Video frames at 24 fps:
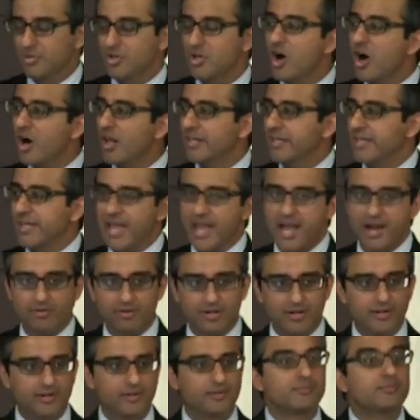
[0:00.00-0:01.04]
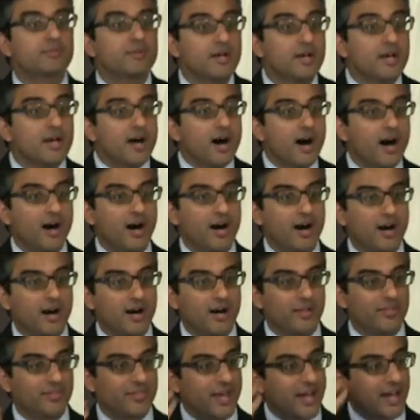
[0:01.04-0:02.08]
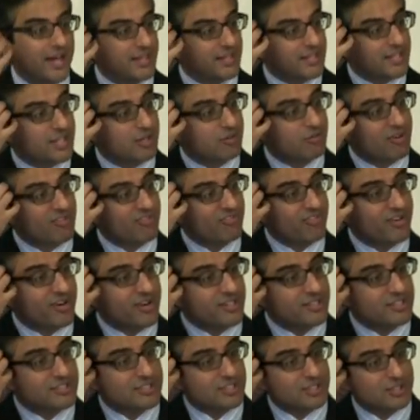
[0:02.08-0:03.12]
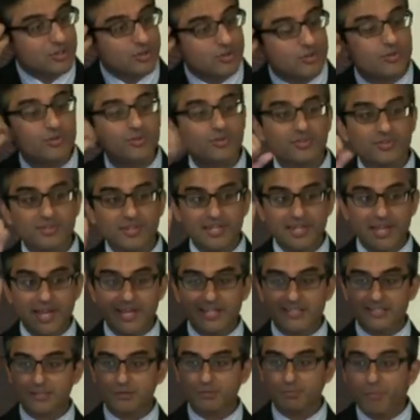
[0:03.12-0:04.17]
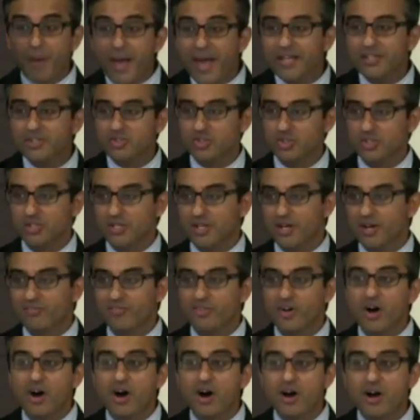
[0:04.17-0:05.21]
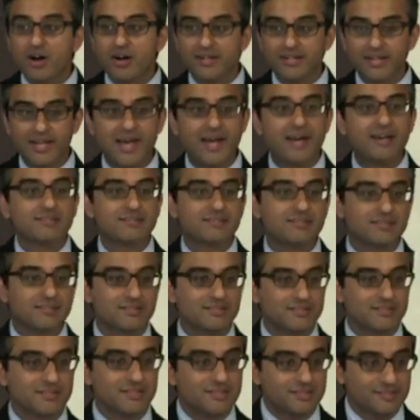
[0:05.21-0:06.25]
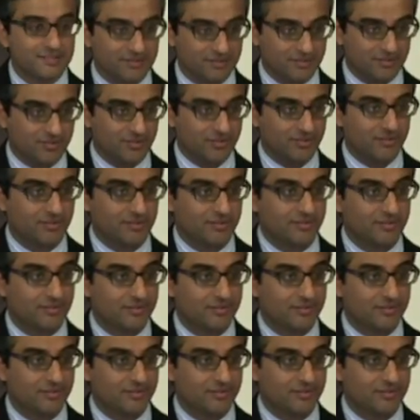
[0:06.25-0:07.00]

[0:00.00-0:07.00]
galling error, uh, that he referred to the expansion of the heart as the systole.